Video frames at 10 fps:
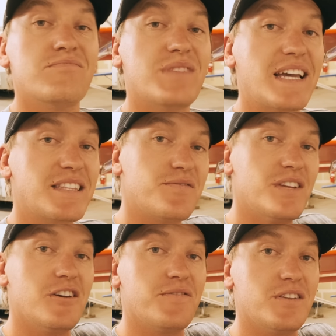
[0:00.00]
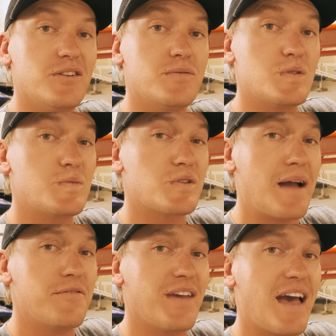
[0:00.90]
Like this video if you do,
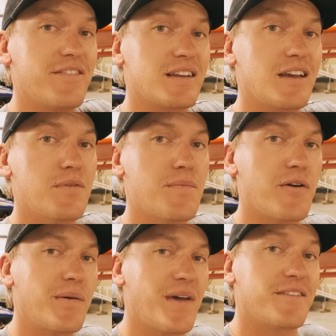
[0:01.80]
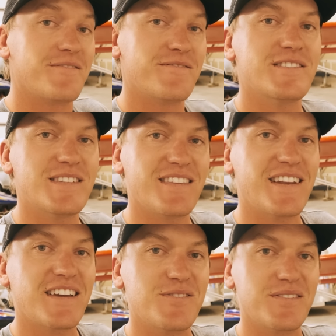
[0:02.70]
subscribe if you haven't. Come be my wingman. See you on the
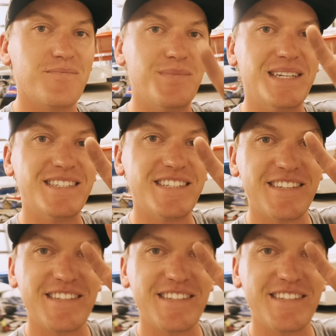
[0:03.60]
next one. Peace.